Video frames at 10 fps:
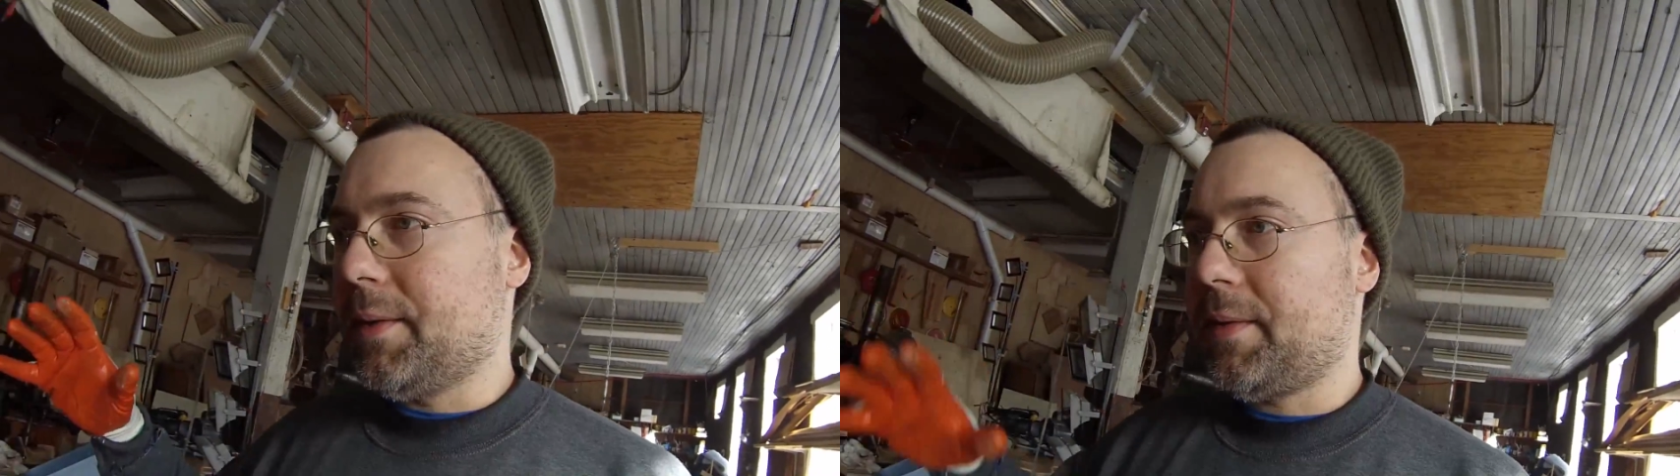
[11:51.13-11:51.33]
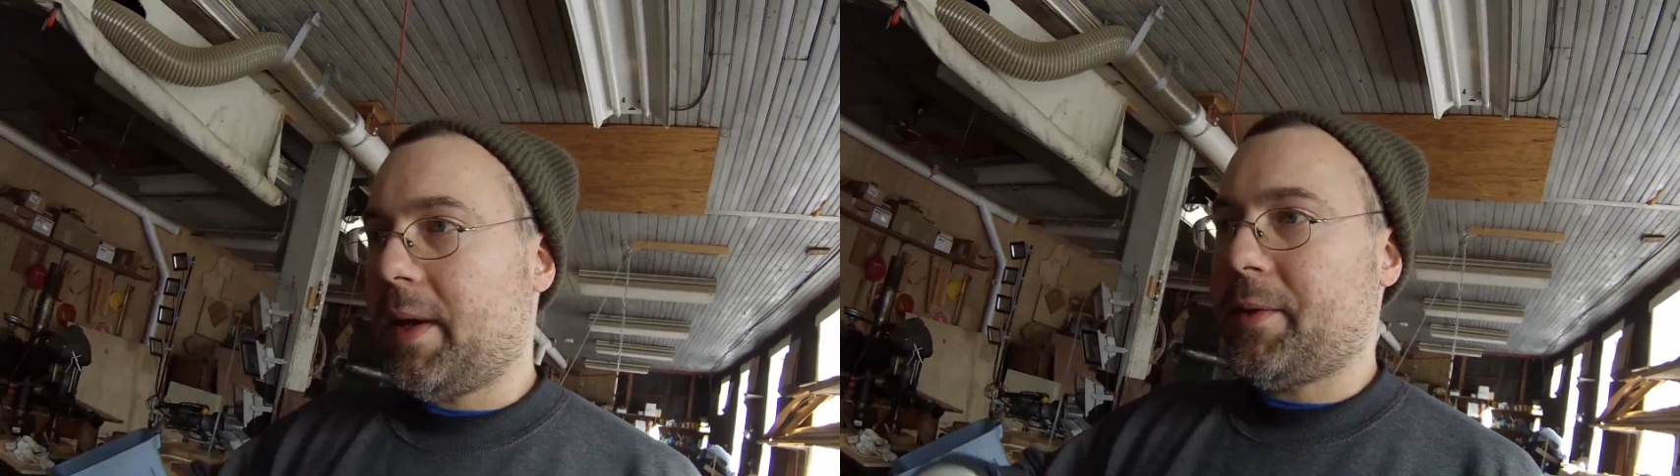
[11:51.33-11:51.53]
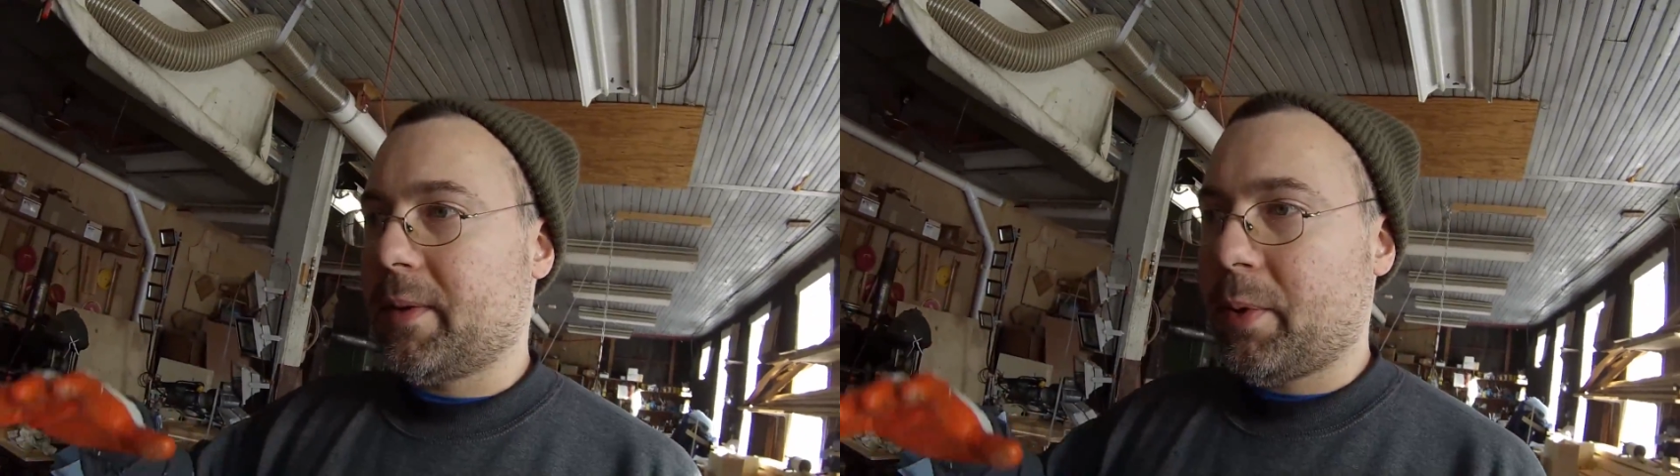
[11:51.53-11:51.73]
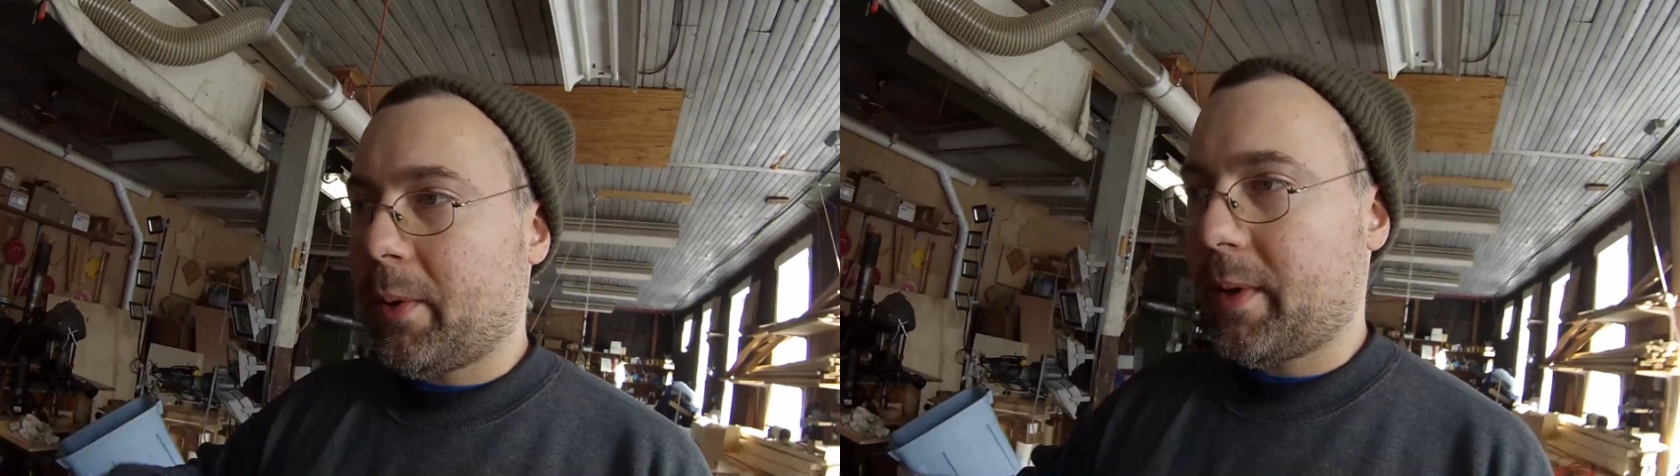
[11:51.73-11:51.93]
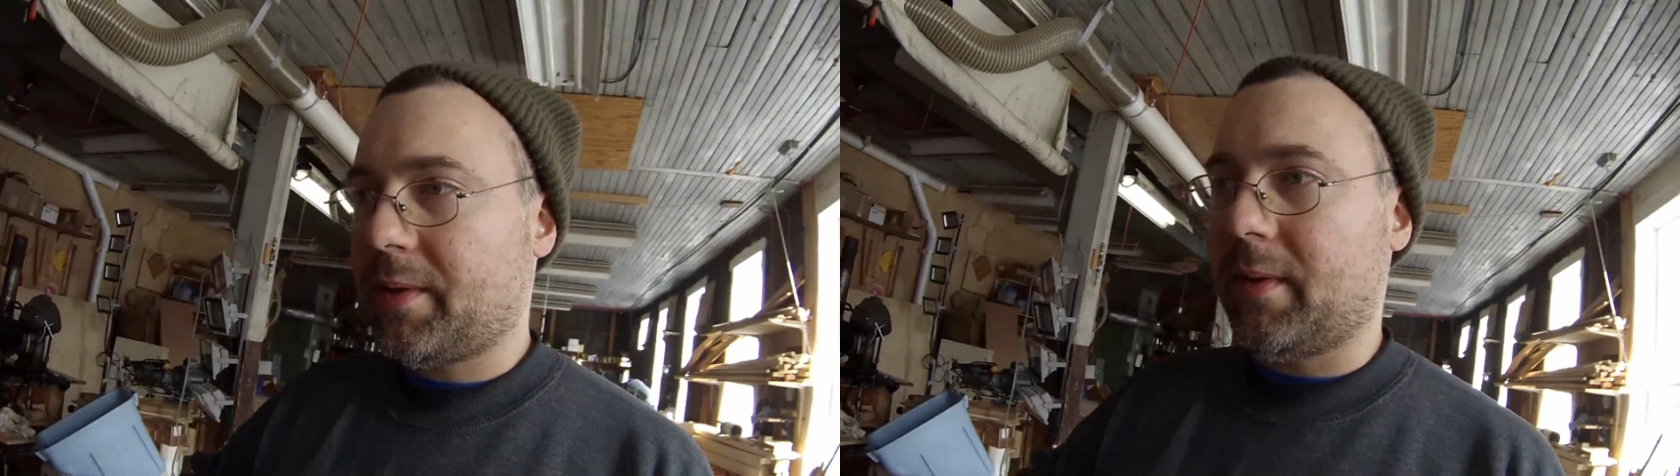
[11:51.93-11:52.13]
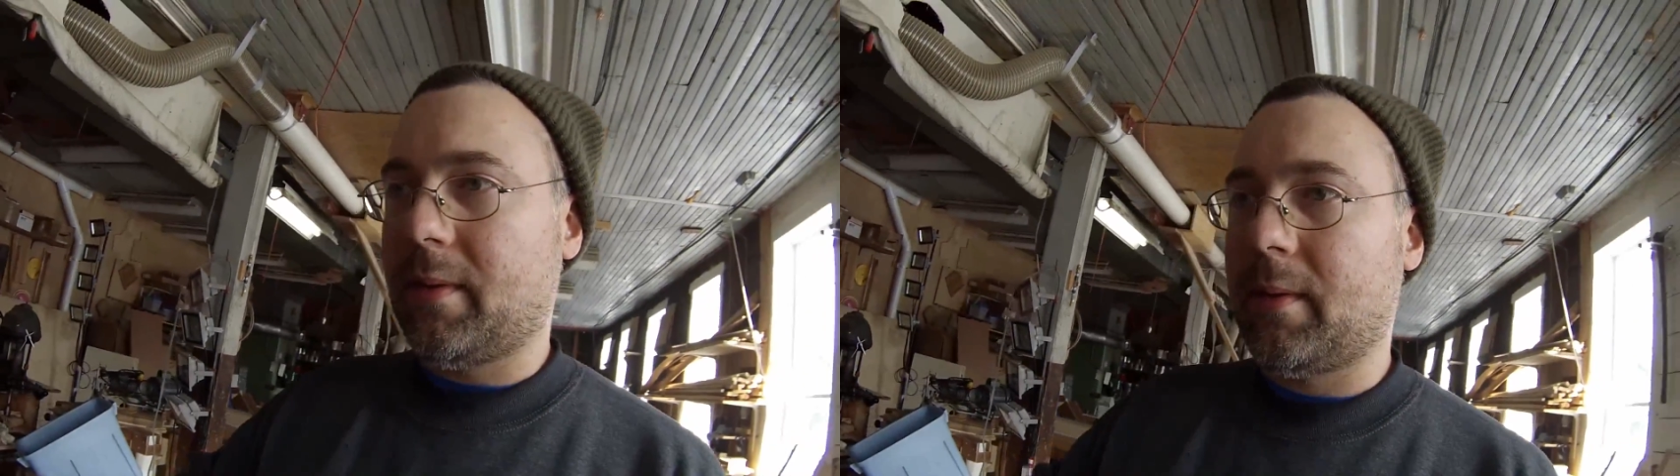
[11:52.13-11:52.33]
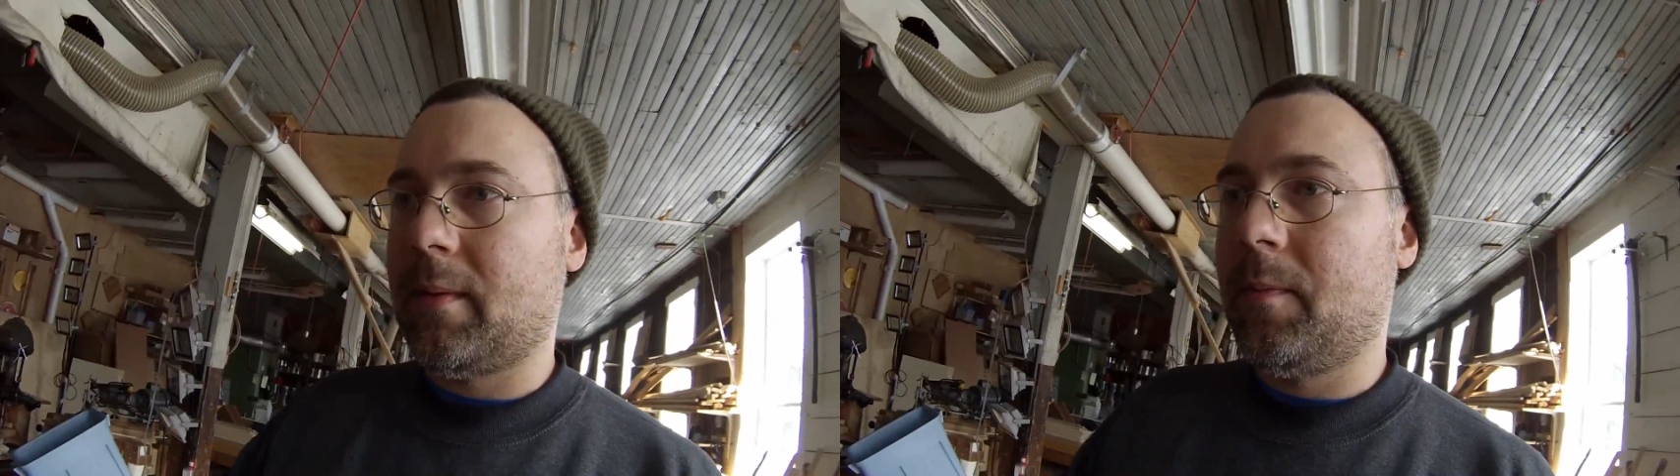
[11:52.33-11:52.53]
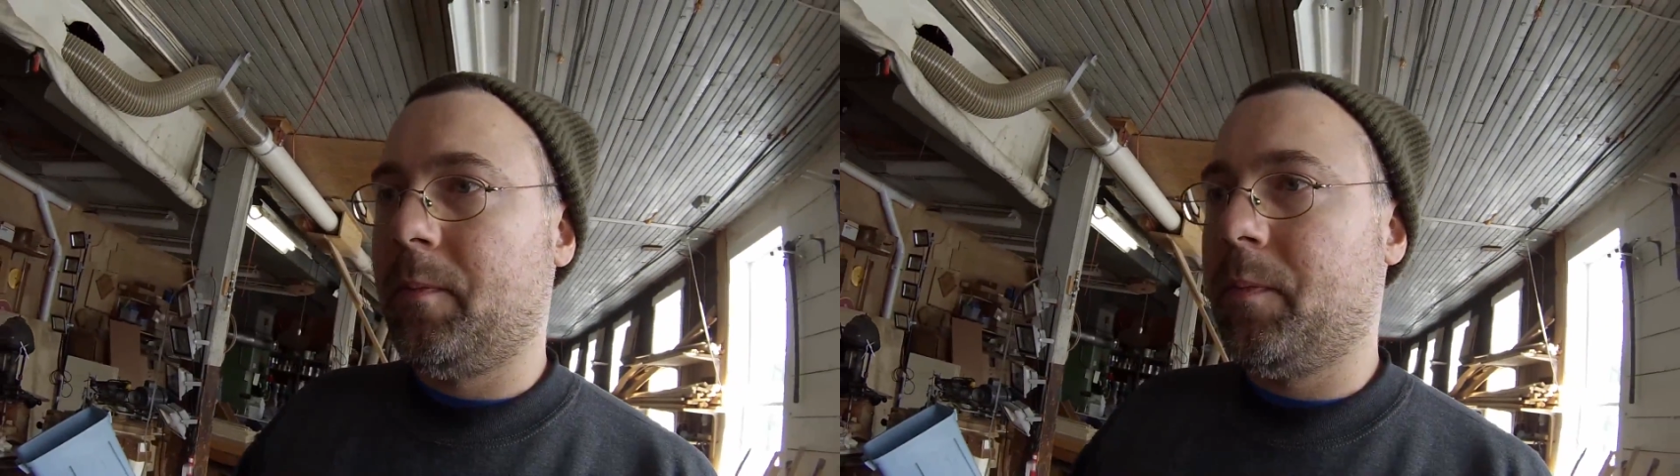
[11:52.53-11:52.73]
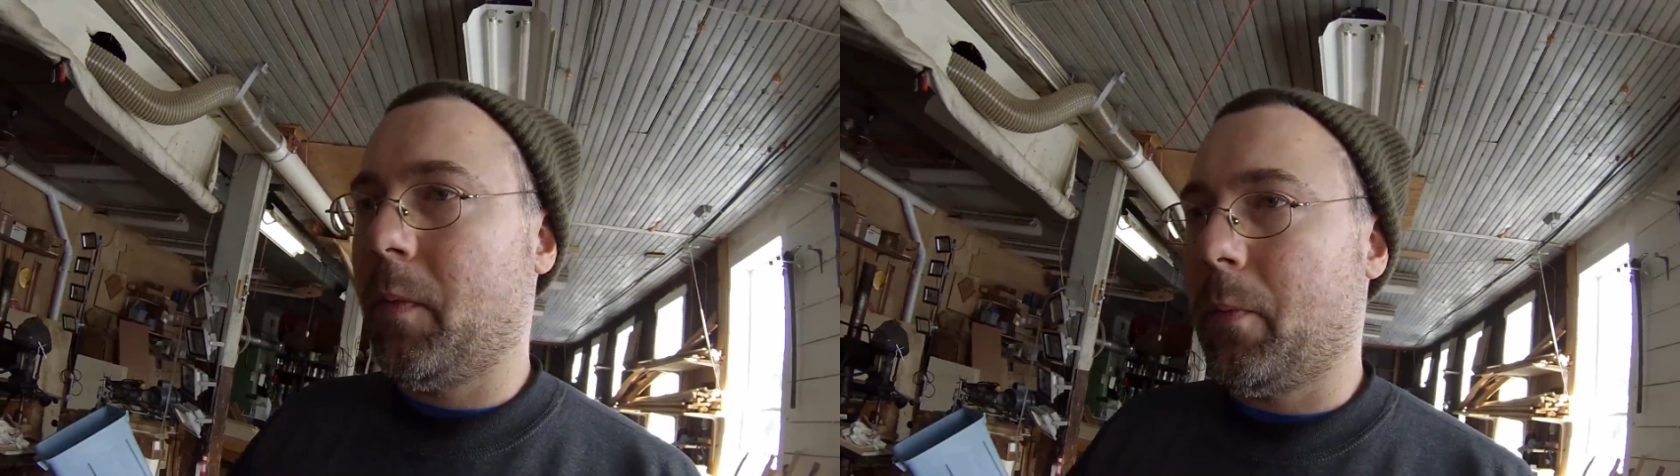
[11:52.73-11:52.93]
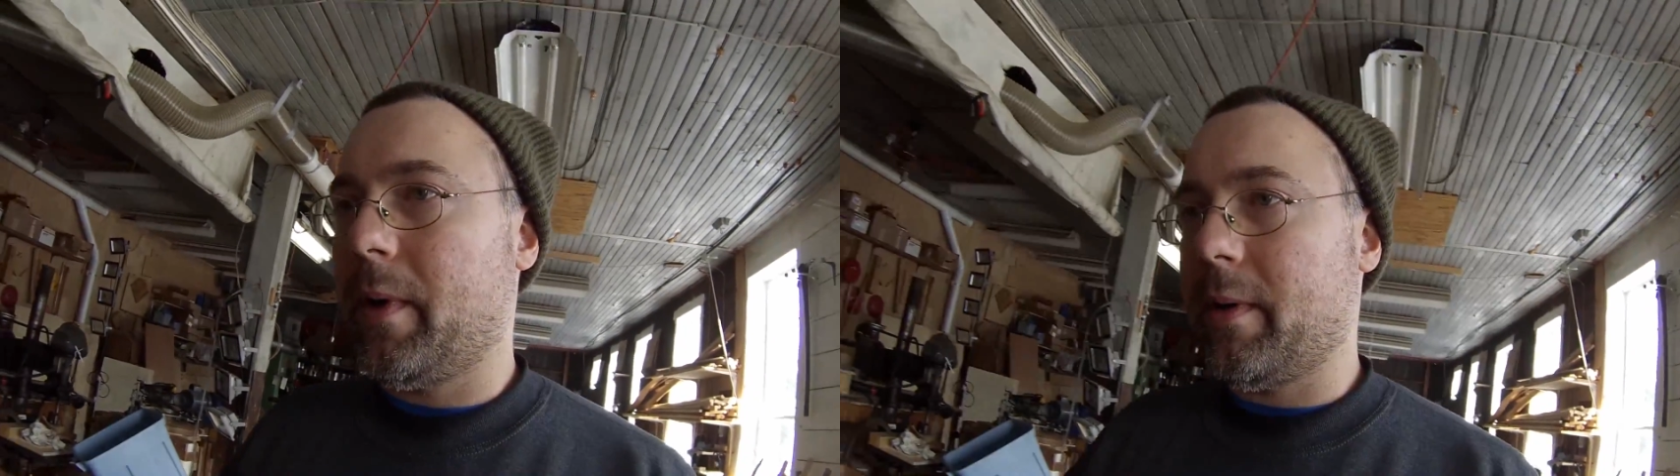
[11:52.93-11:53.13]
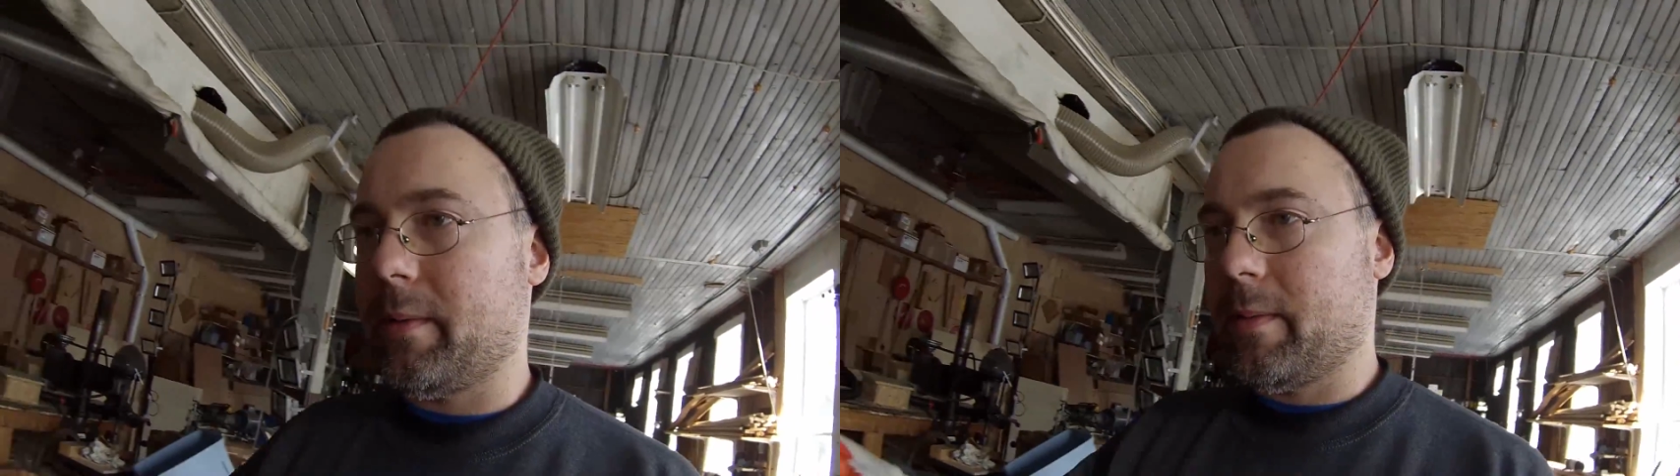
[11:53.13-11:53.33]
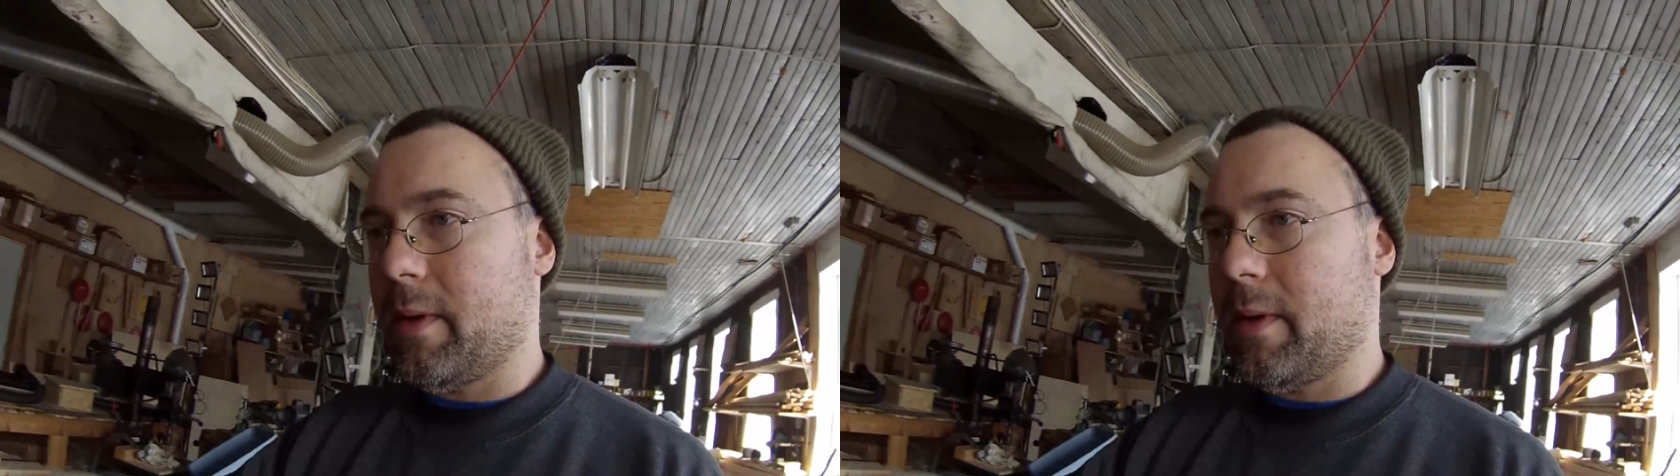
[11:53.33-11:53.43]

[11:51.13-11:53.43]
center portion where